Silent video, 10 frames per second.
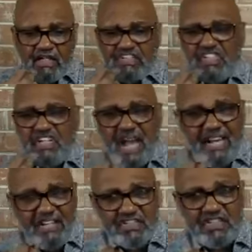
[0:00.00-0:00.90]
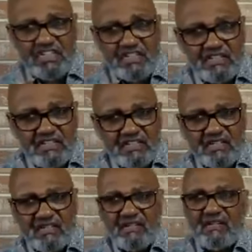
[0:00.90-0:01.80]
changes
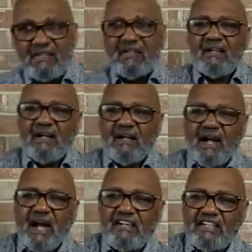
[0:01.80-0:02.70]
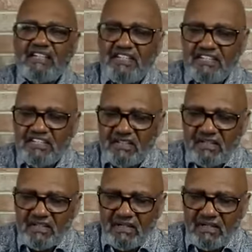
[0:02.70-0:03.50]
our condition